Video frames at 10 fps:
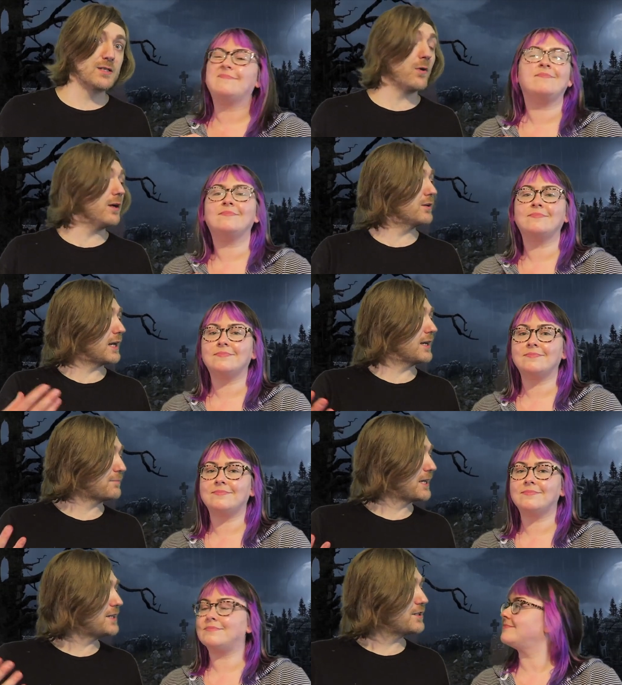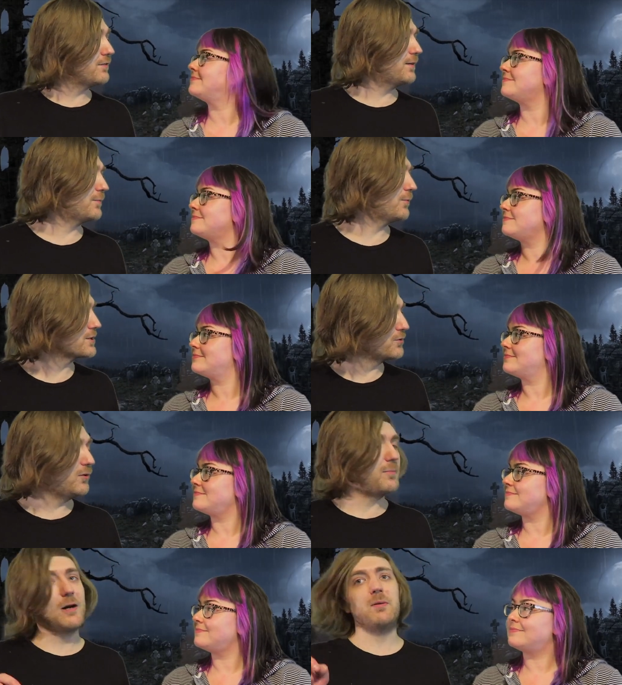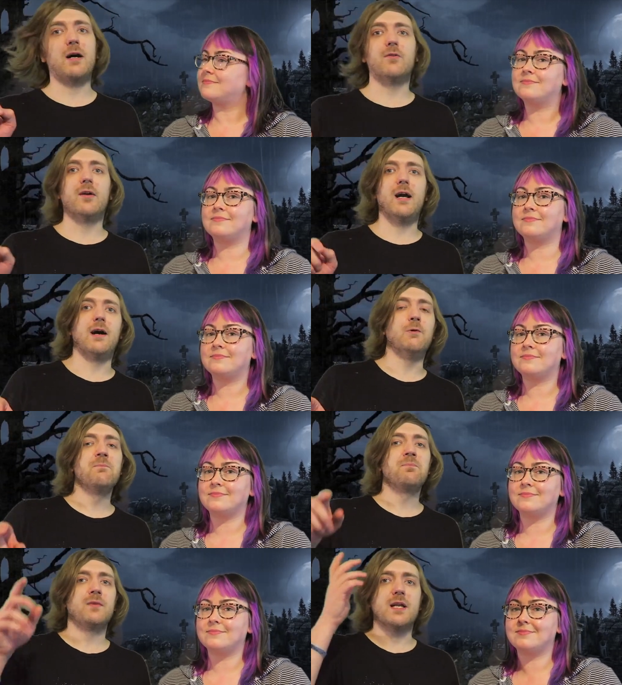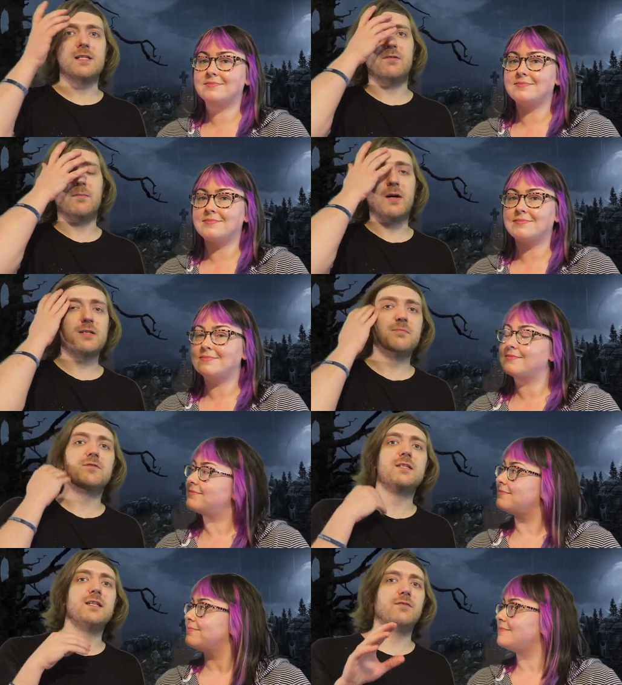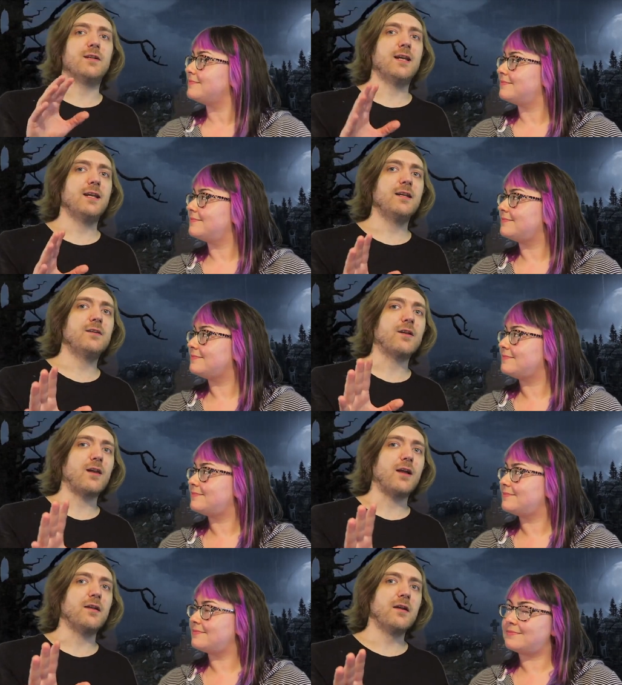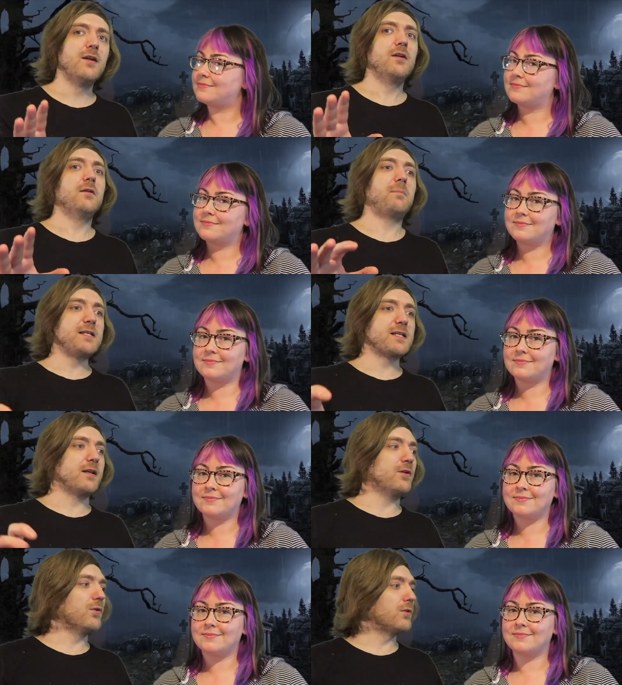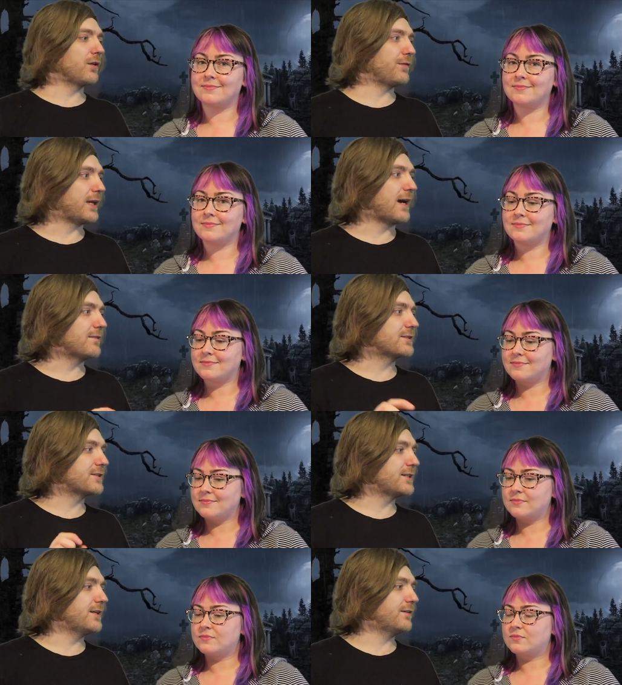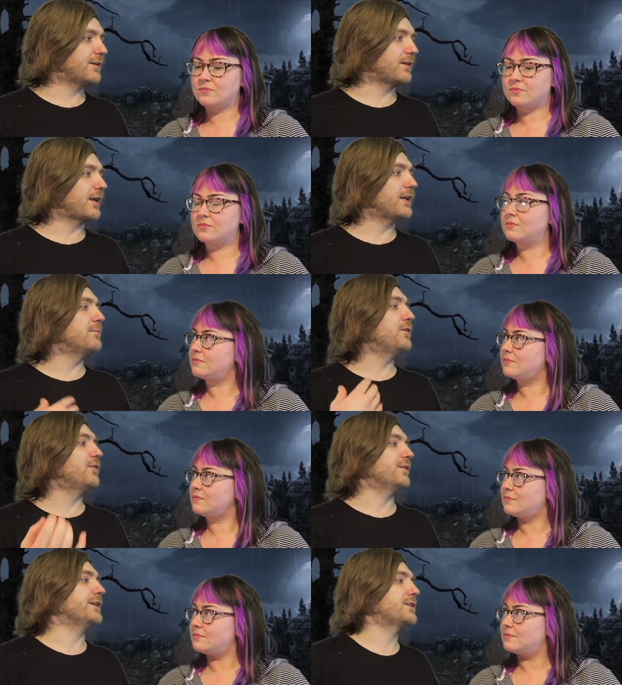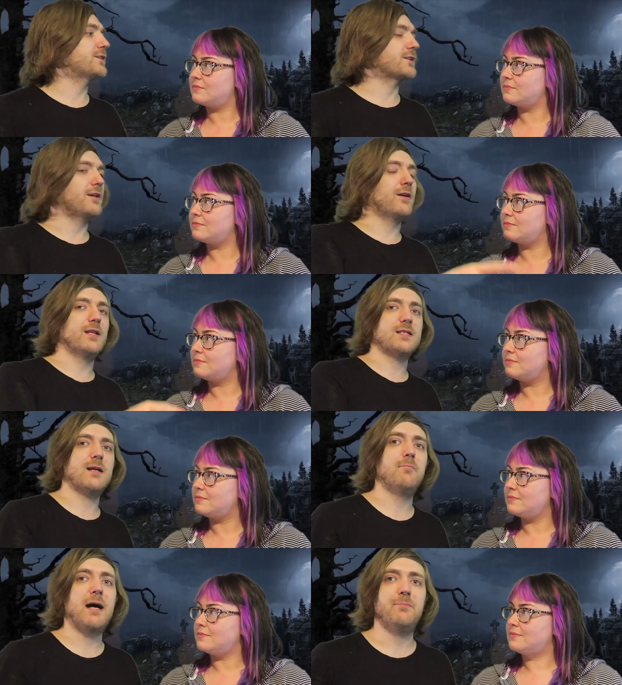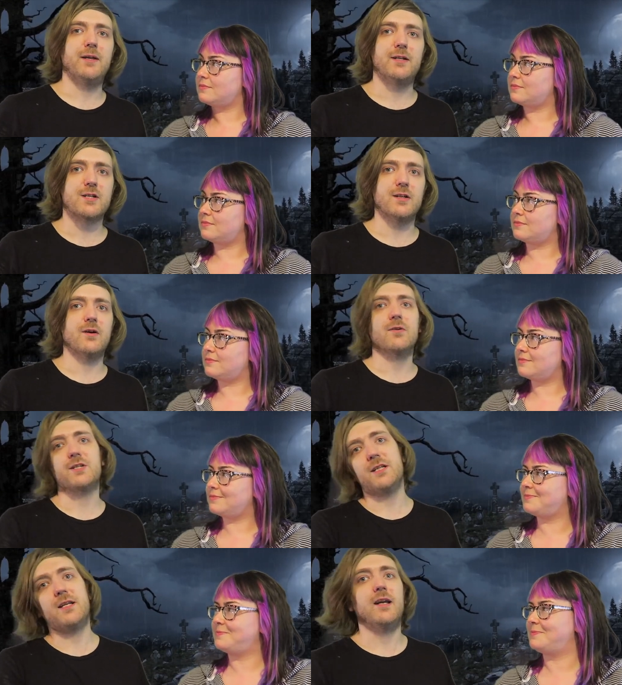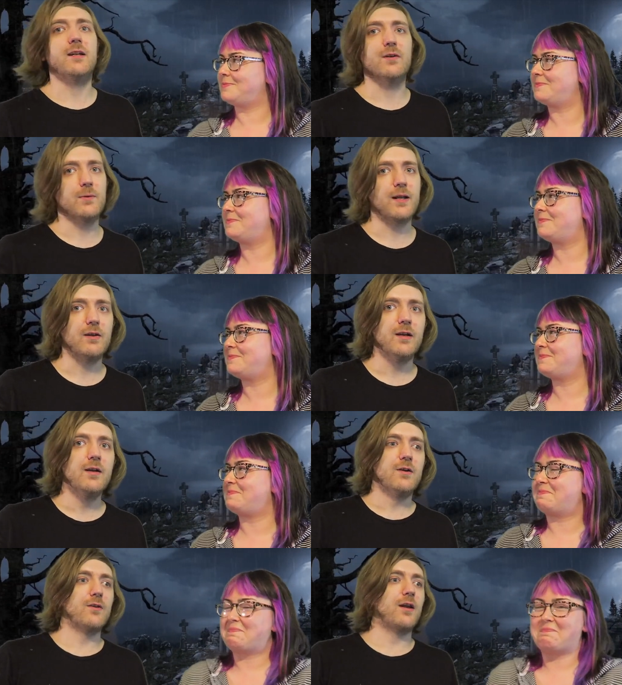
Speaker 1: quite a good adaptation of it. But what's cool about Battle Royale is it reminds me of Stephen King in that, like, basically all of the characters in it, like in the movie, it's just like, oh, there's that mad bitch, and oh, she died, or whatever, or